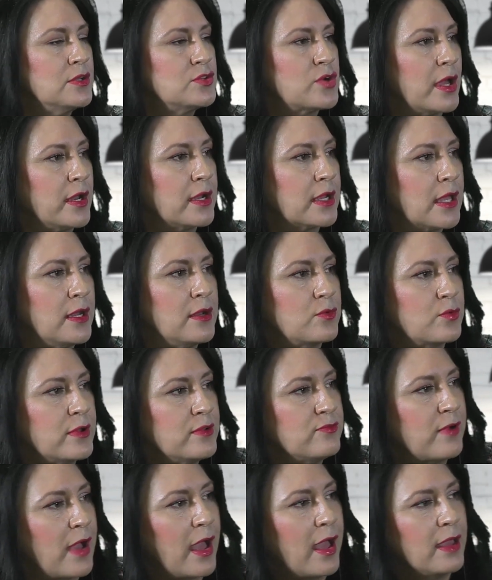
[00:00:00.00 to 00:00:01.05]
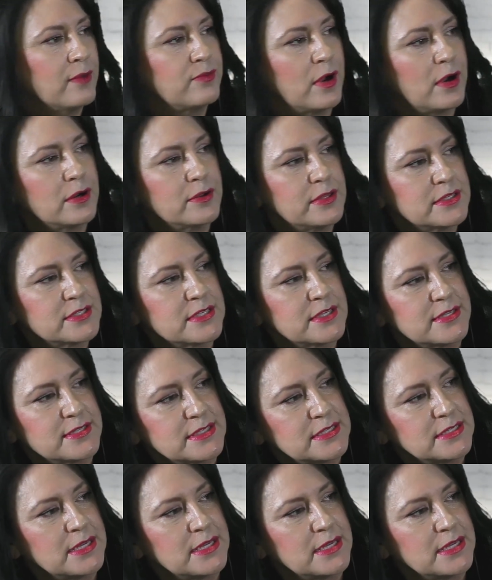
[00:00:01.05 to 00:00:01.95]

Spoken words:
kind of revive this is